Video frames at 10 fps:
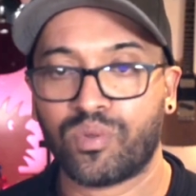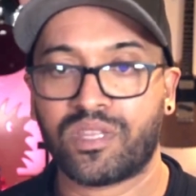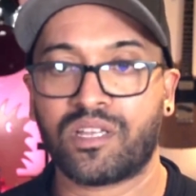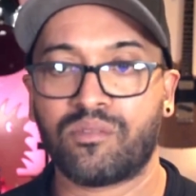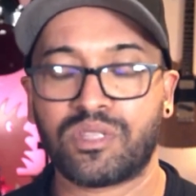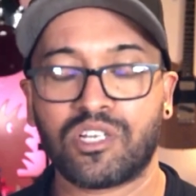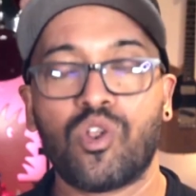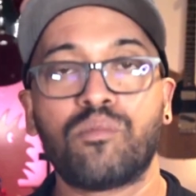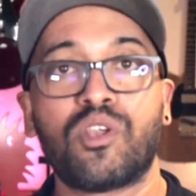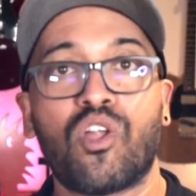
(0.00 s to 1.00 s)
with a with the
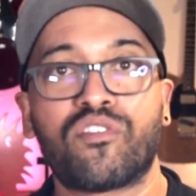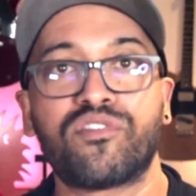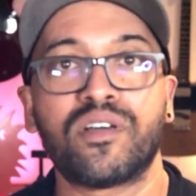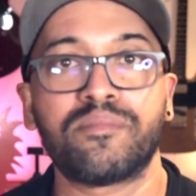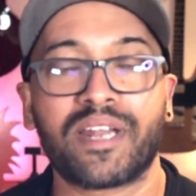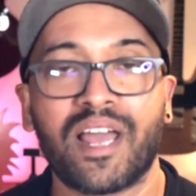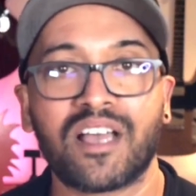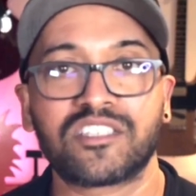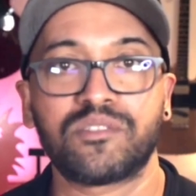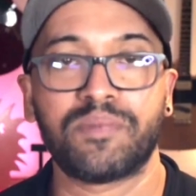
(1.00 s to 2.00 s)
global law firm, and I
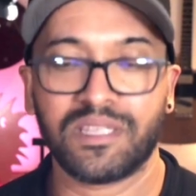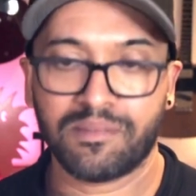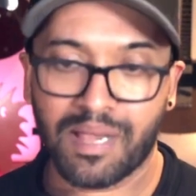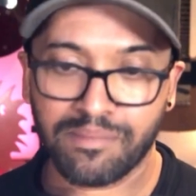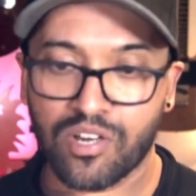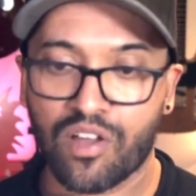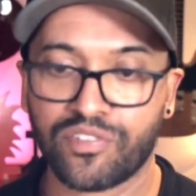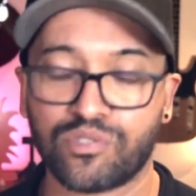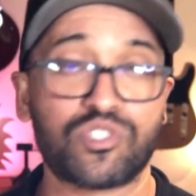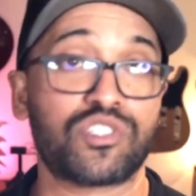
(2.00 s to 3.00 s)
asked to be in the Melbourne
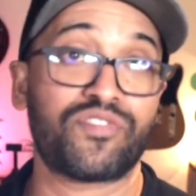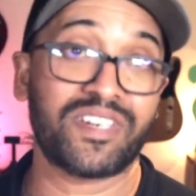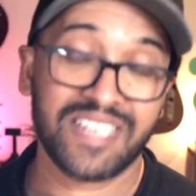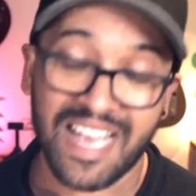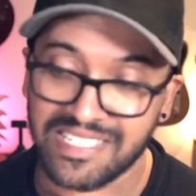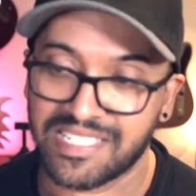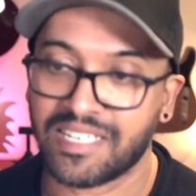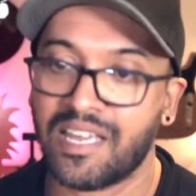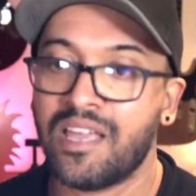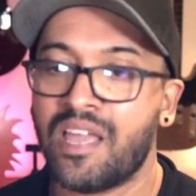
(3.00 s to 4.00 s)
office, which was fantastic.
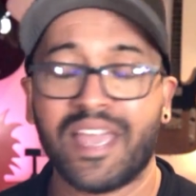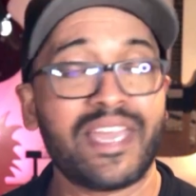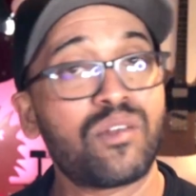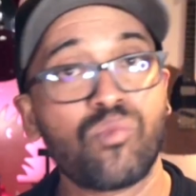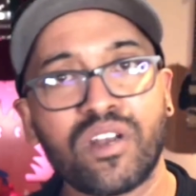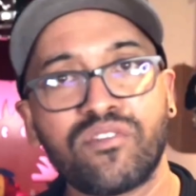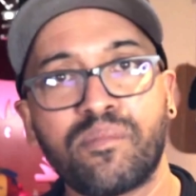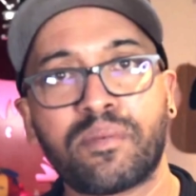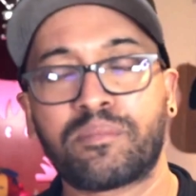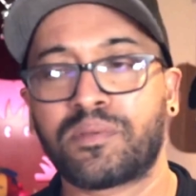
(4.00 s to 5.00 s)
Again, wonderful
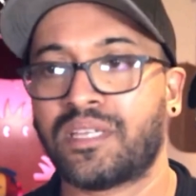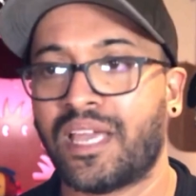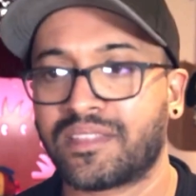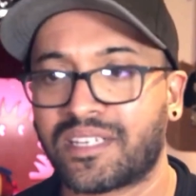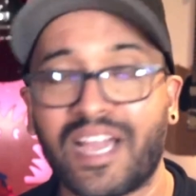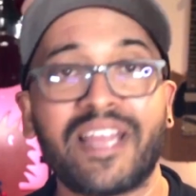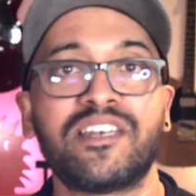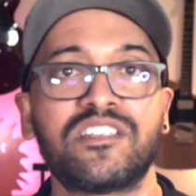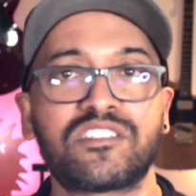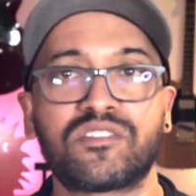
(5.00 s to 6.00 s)
people, and the
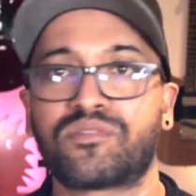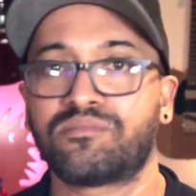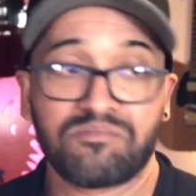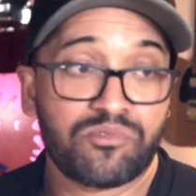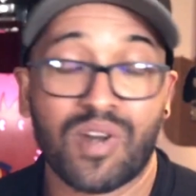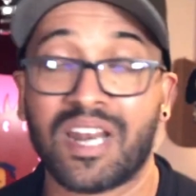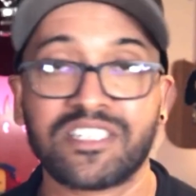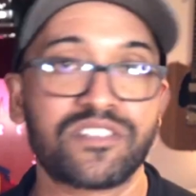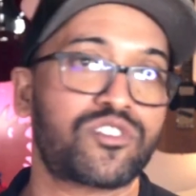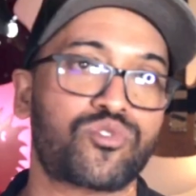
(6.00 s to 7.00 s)
kindness of
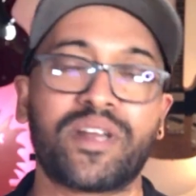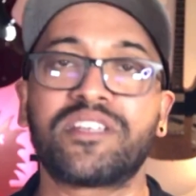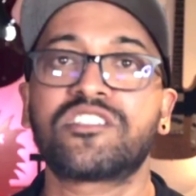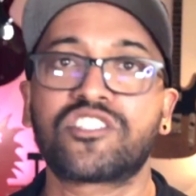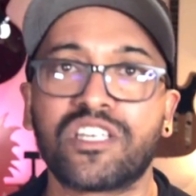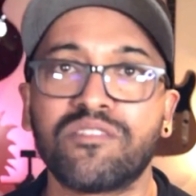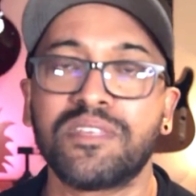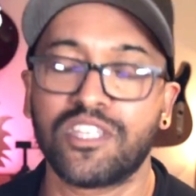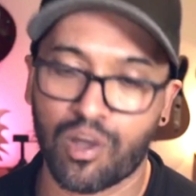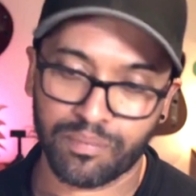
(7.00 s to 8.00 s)
relative strangers to give me
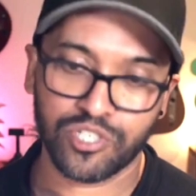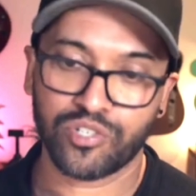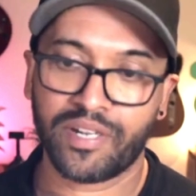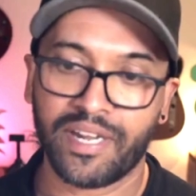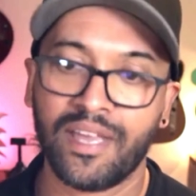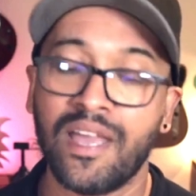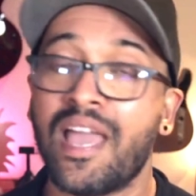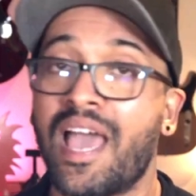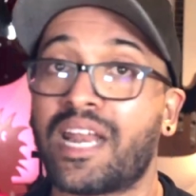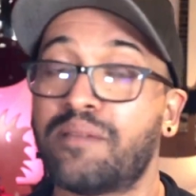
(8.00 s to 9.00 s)
the opportunity.
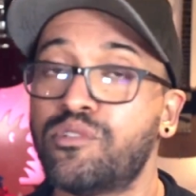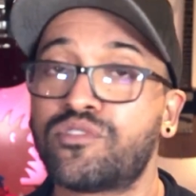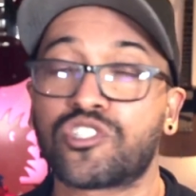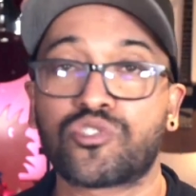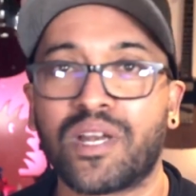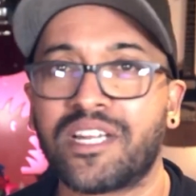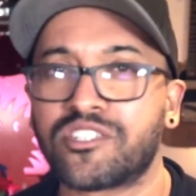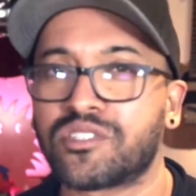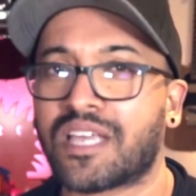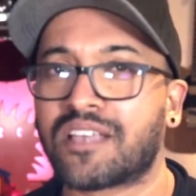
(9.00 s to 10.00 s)
And I moved to Australia in
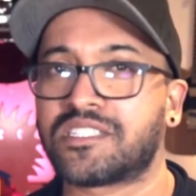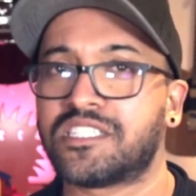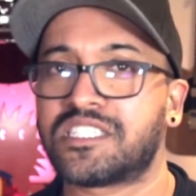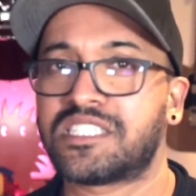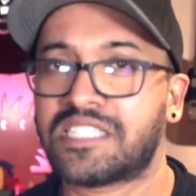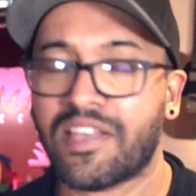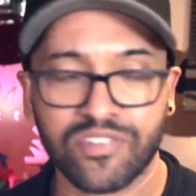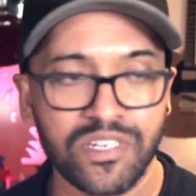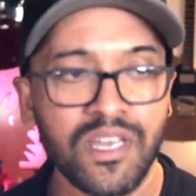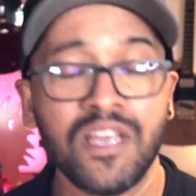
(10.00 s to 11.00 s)

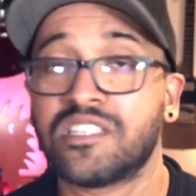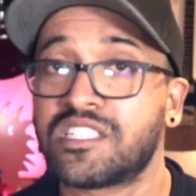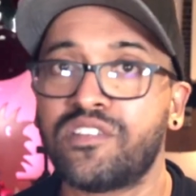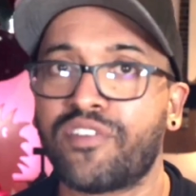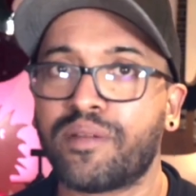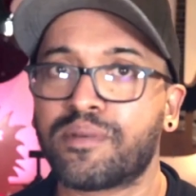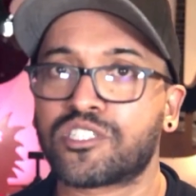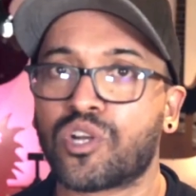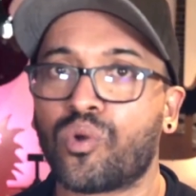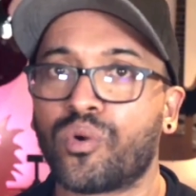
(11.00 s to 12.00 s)
2007, still very much
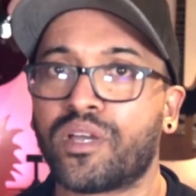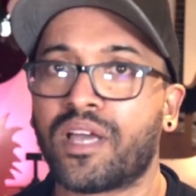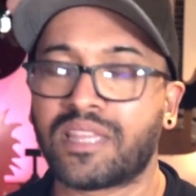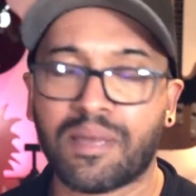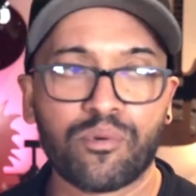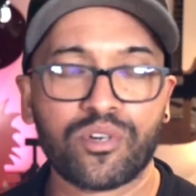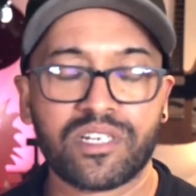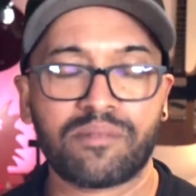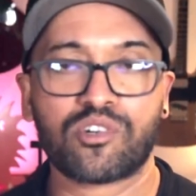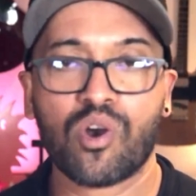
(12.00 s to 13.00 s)
a lawyer, at that point in
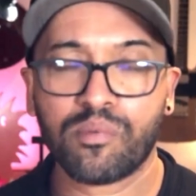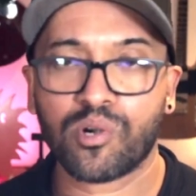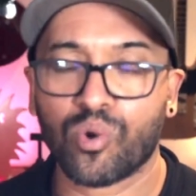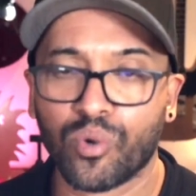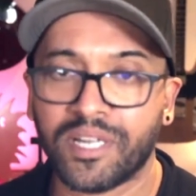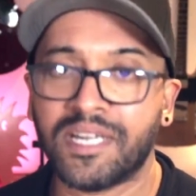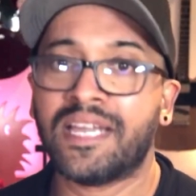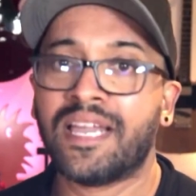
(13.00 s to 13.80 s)
time, a corporate lawyer,